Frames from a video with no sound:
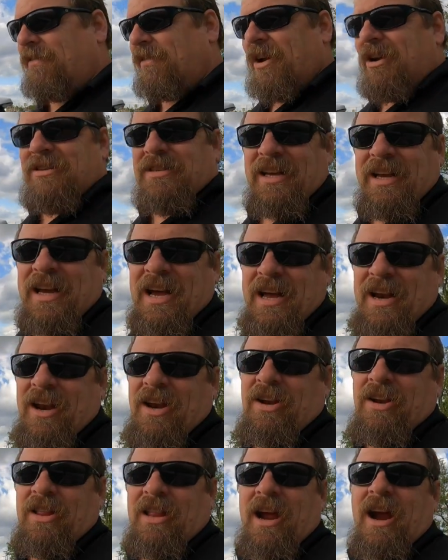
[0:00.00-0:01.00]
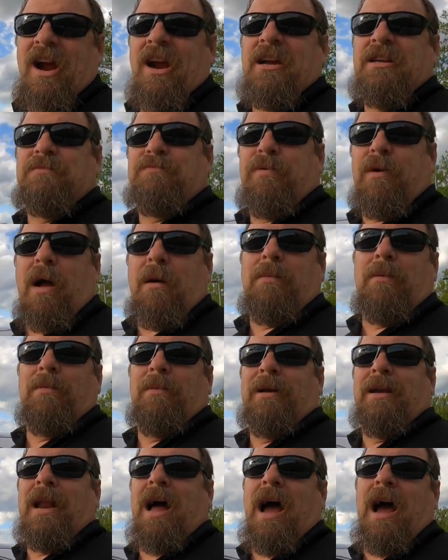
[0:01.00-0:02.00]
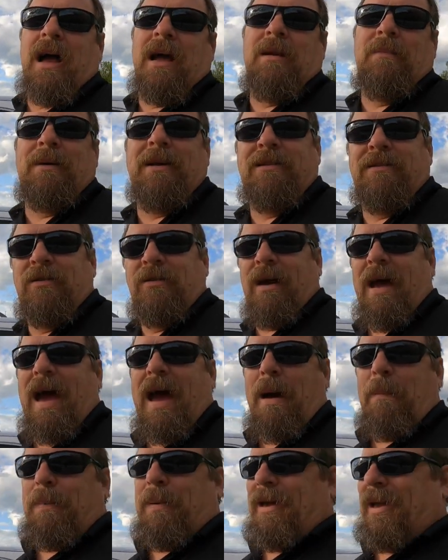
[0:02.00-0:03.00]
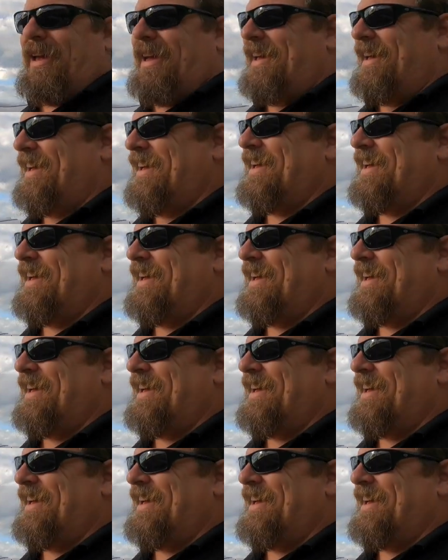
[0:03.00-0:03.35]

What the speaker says: if there's a gun under there, he's probably not going to be too happy.